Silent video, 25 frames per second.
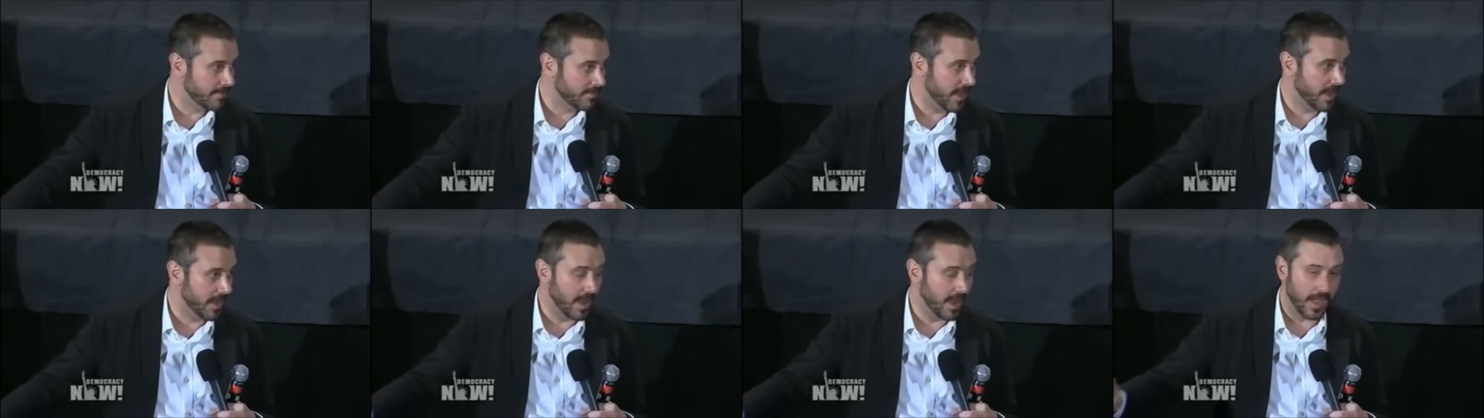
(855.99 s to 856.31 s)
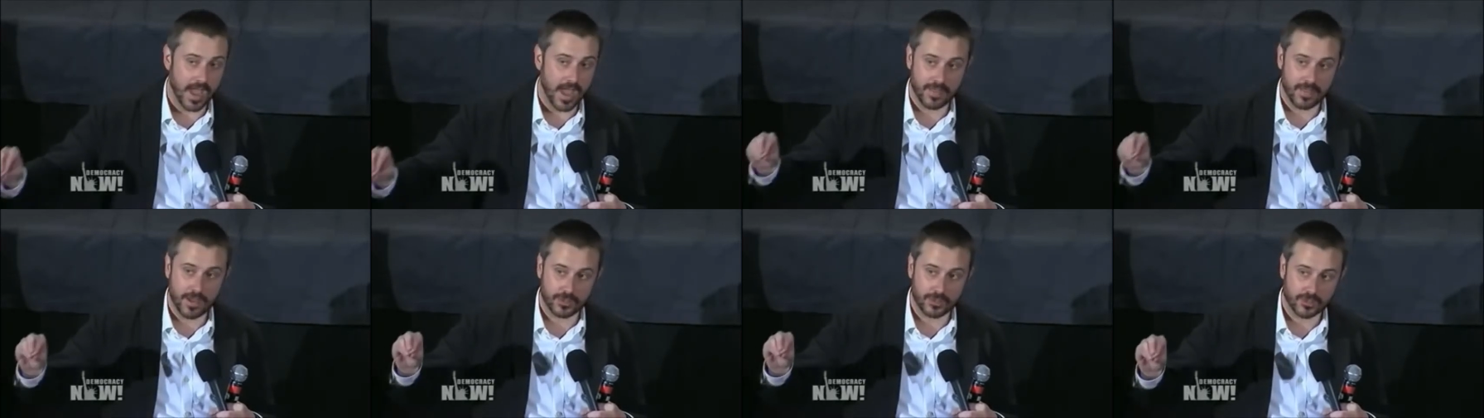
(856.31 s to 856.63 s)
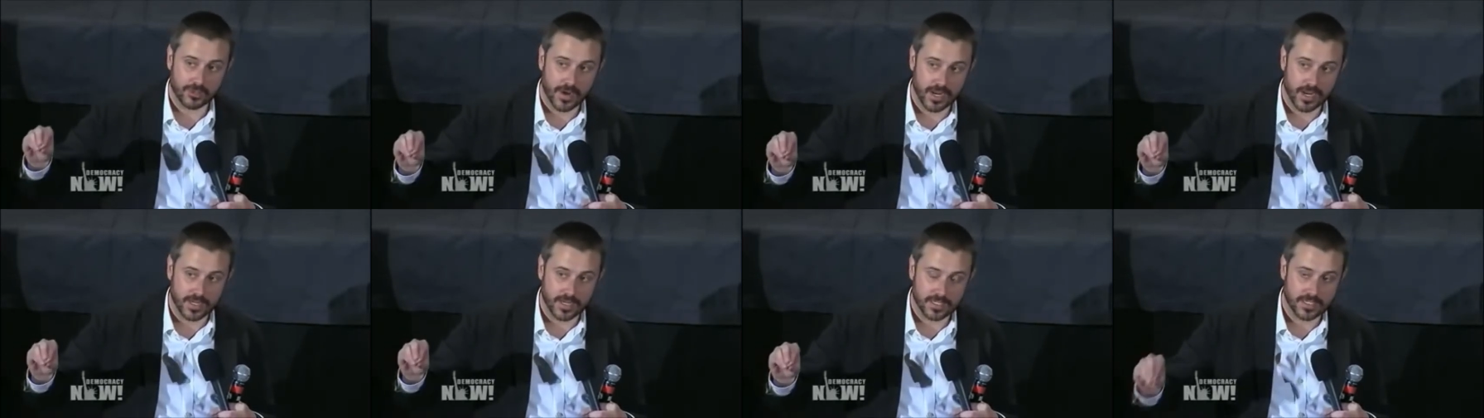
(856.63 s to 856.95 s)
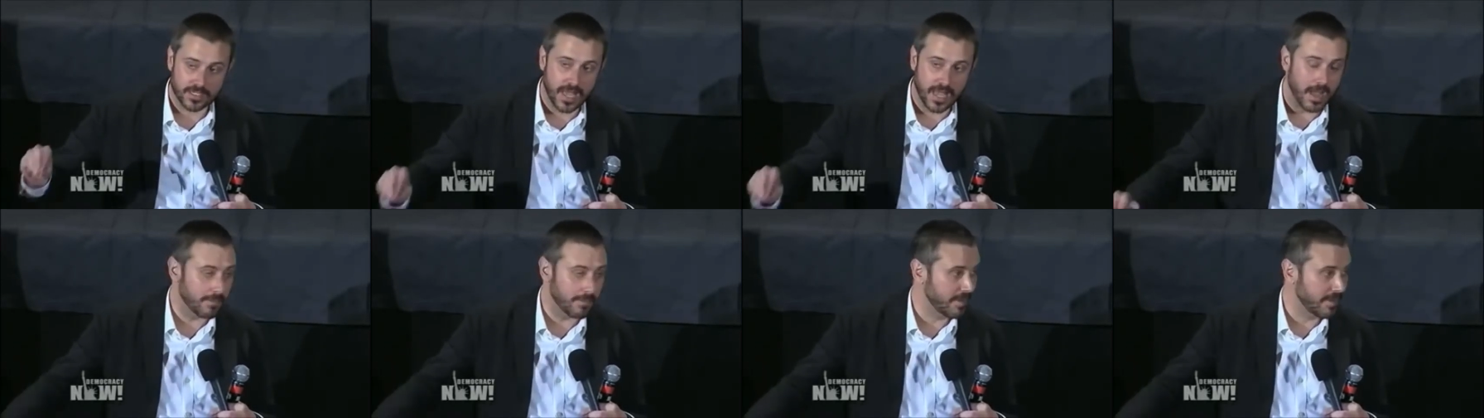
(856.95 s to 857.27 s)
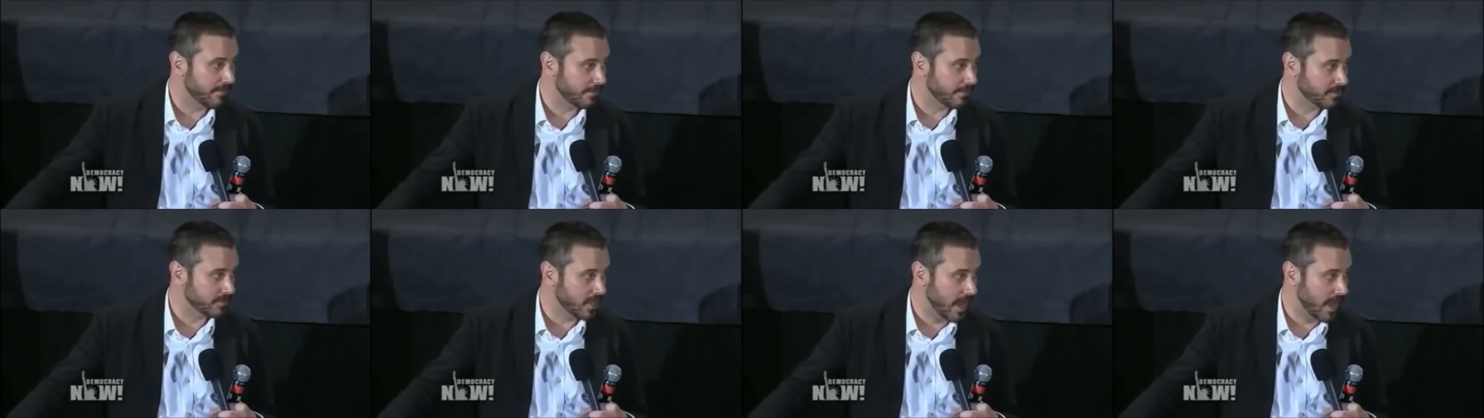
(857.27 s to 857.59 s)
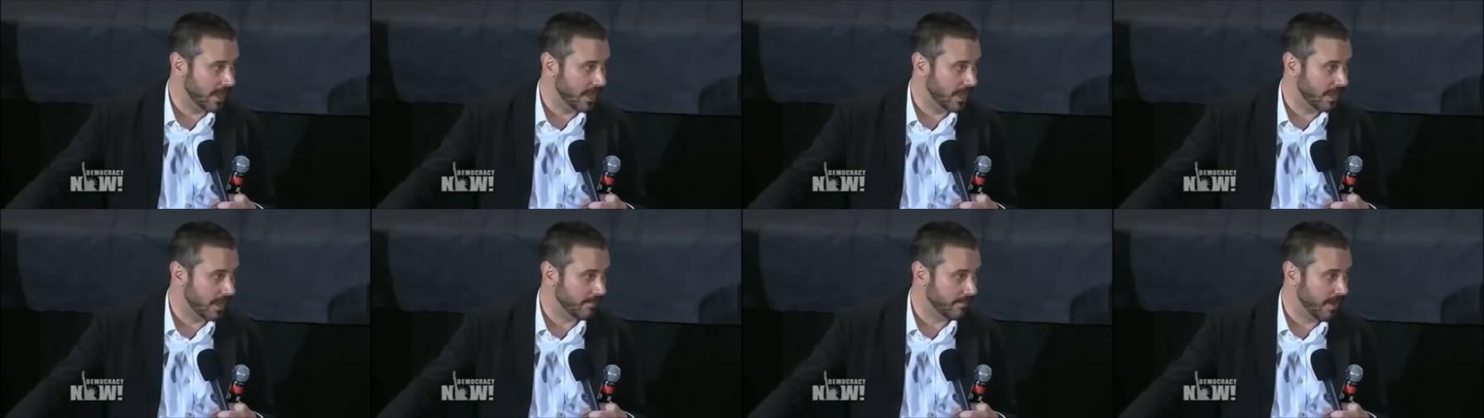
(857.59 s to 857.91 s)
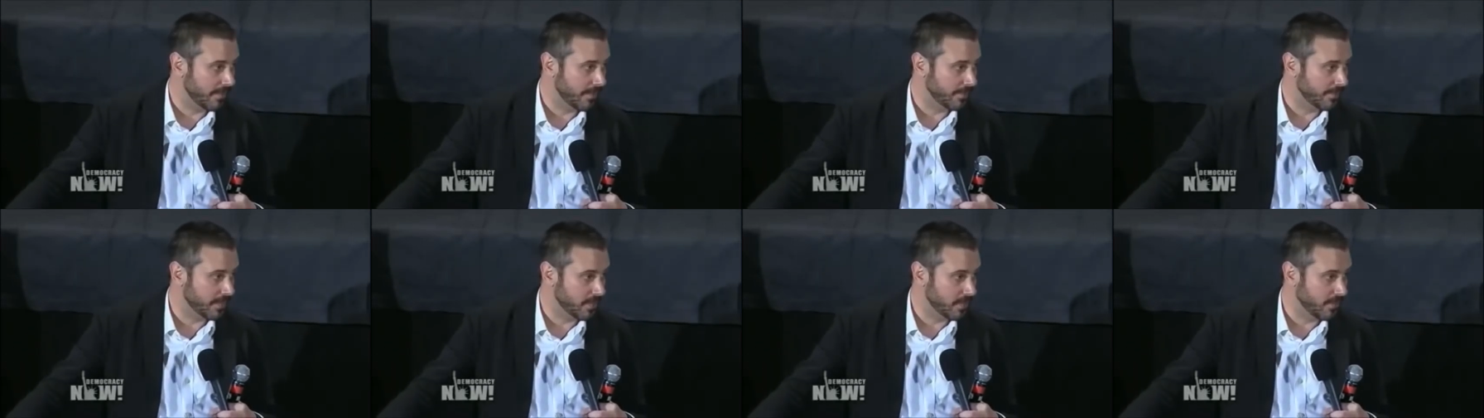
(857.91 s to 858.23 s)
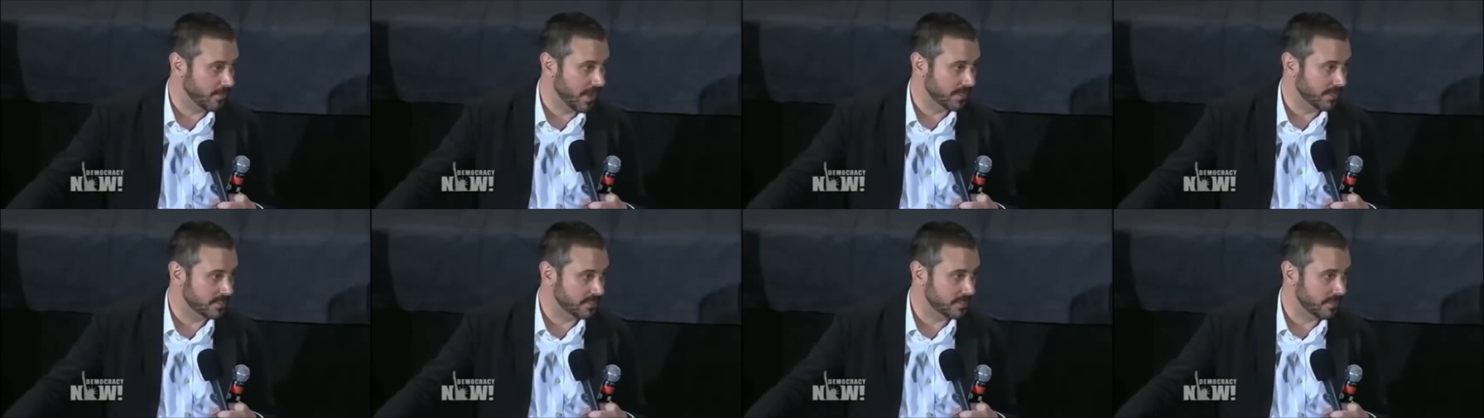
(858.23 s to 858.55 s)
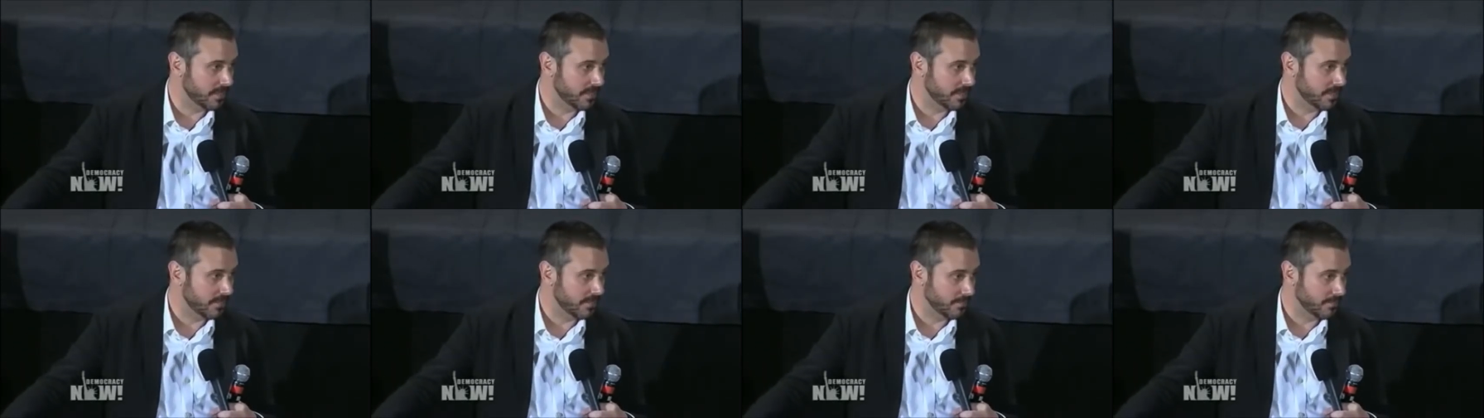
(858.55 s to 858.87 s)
and, and they're trying to stop me from talking about the U.S.